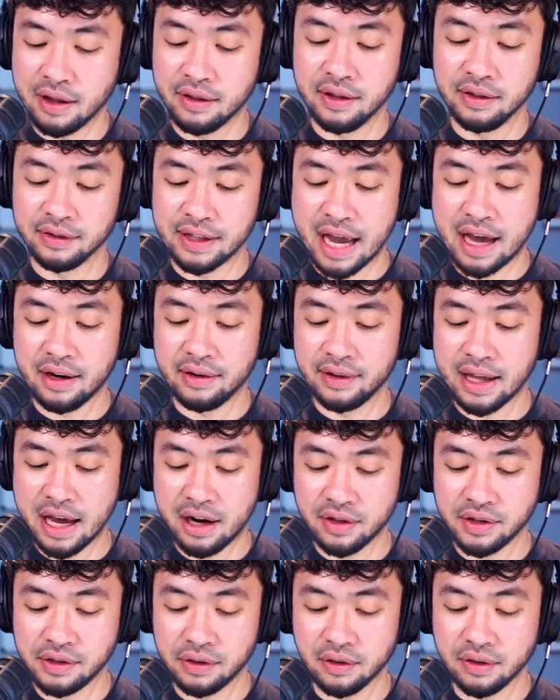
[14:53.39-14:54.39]
I think
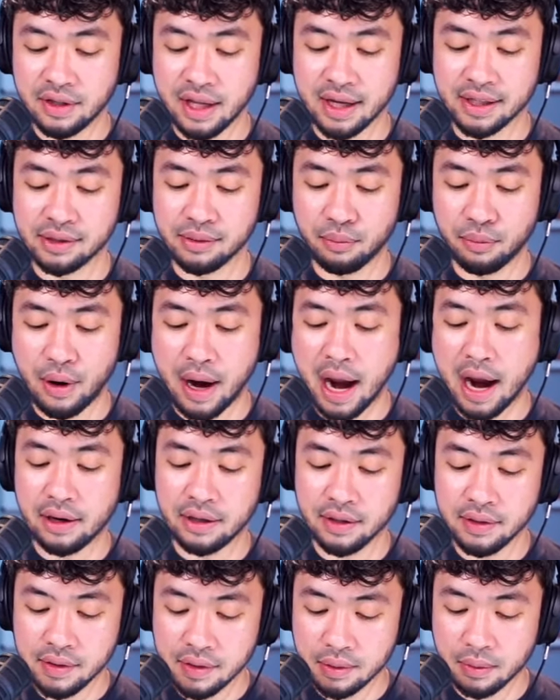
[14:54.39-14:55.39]
that'll still take some
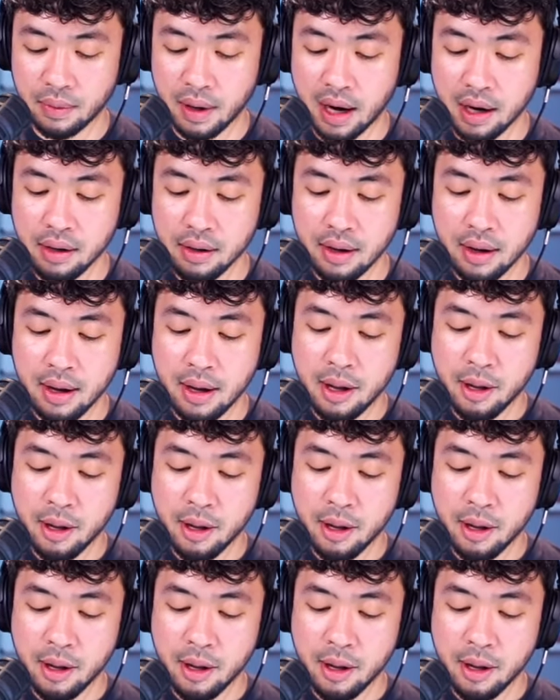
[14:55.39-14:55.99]
practice, right?